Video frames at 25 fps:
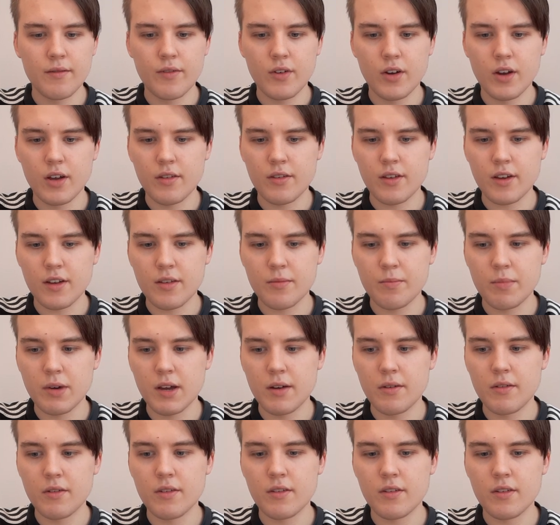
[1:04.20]
36
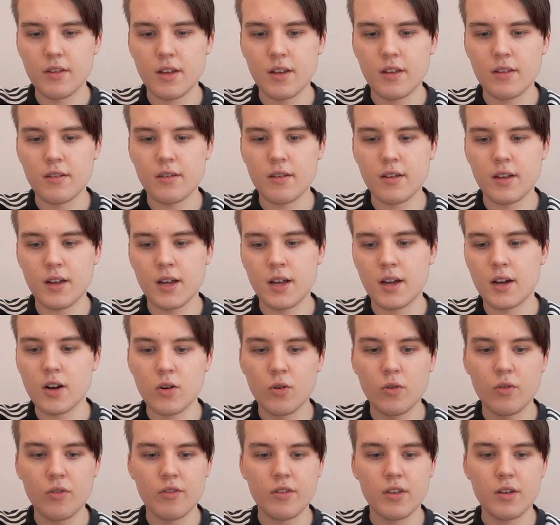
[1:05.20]
appearances. Uh, of
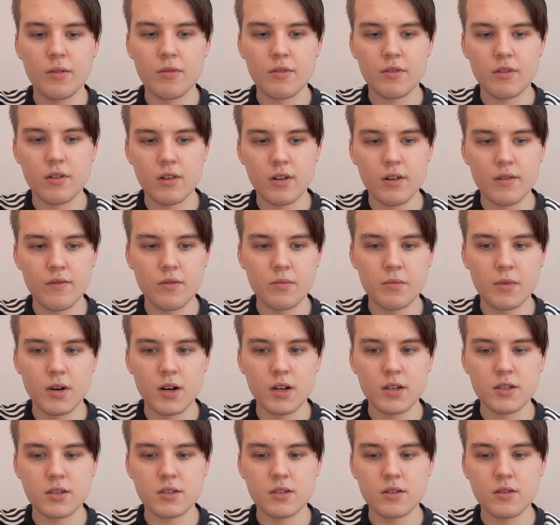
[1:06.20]
course, he was on loan from
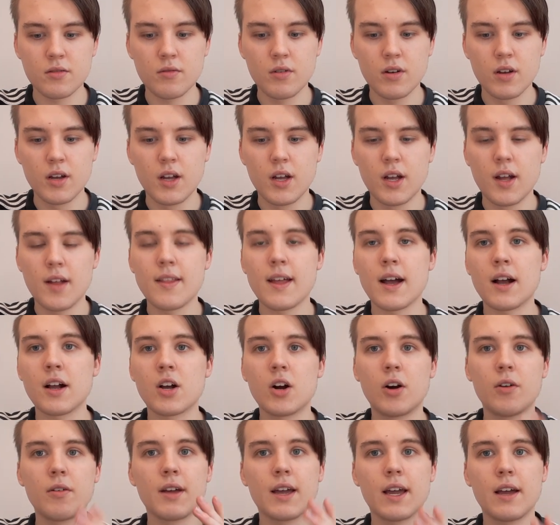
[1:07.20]
Arsenal. That
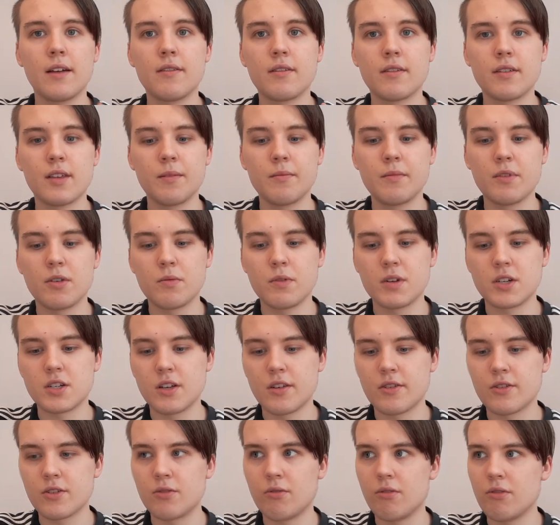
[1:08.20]
goal against Ipswich he
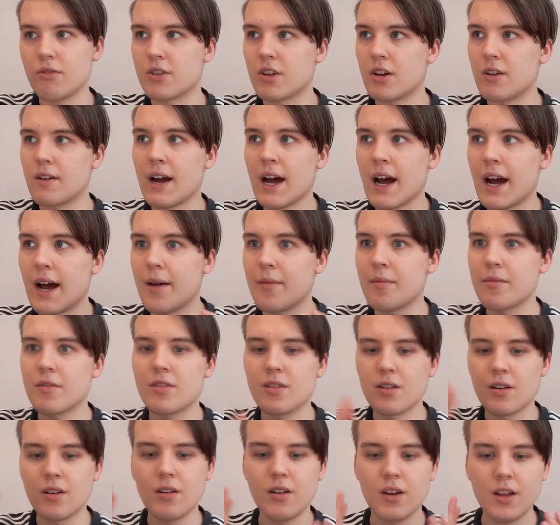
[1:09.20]
scored, though,
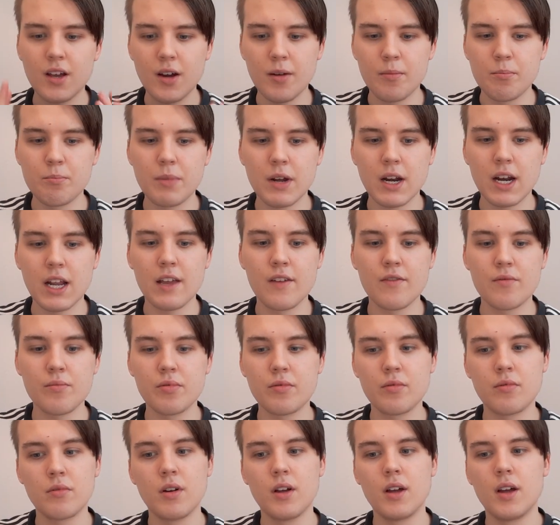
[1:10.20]
absolutely
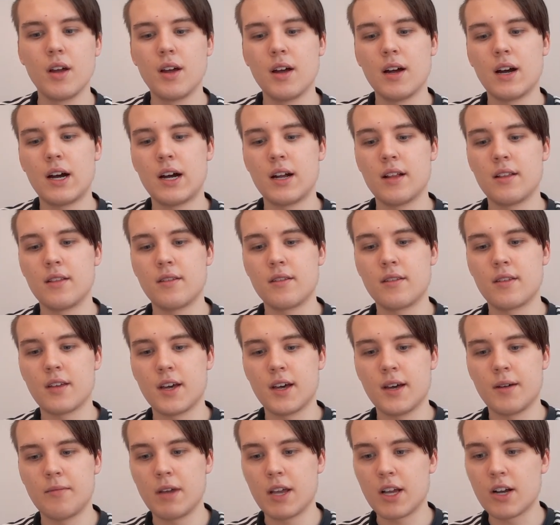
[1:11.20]
unbelievable. And
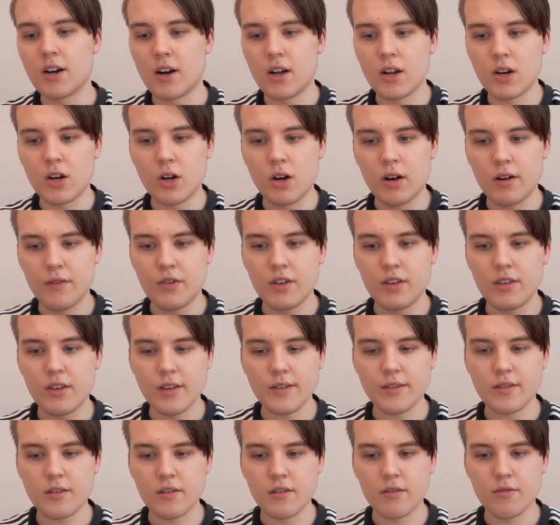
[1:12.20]
um, he got a lot of
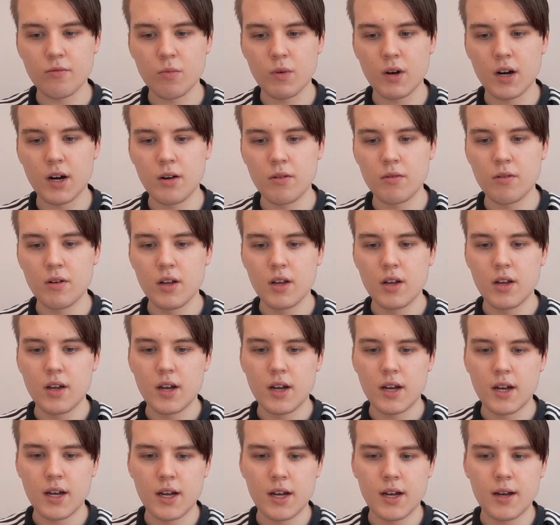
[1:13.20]
assists as well.
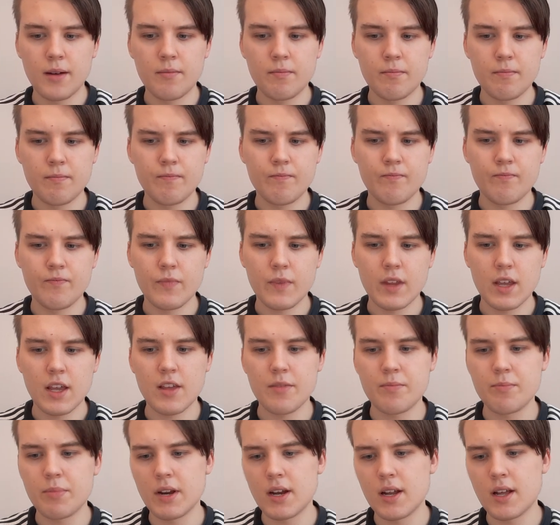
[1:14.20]
Um, he's
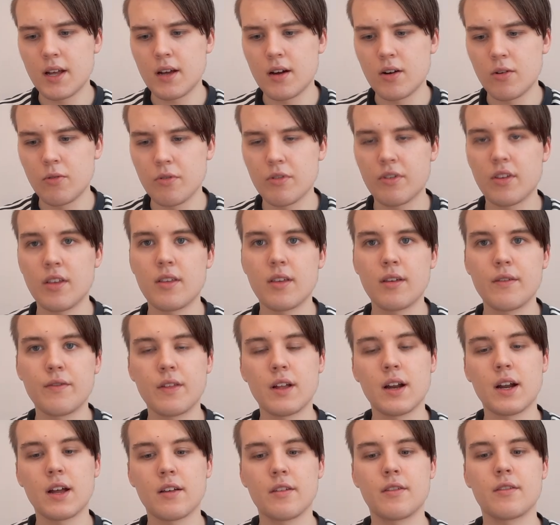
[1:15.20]
been at Hull City for
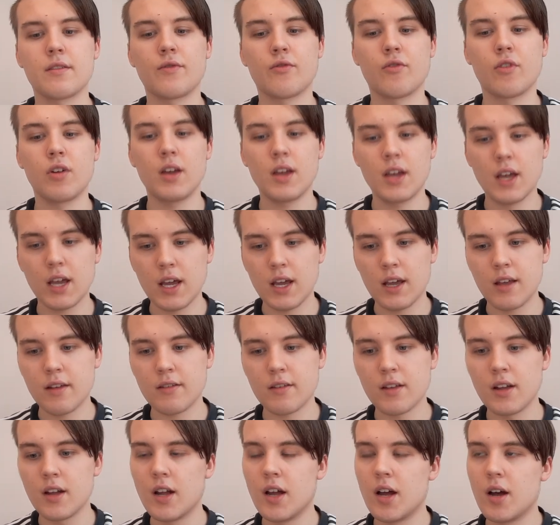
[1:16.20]
the last three years,